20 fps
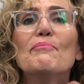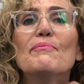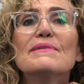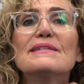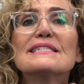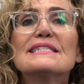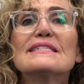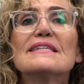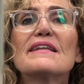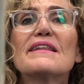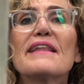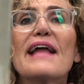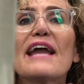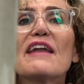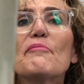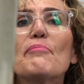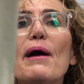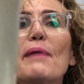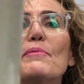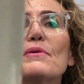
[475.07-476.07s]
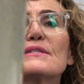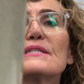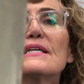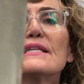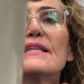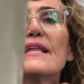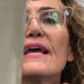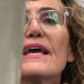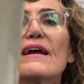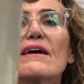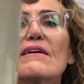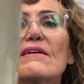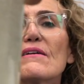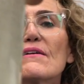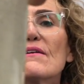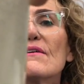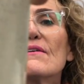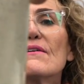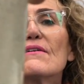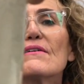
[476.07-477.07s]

Still a lot of bubbles in there.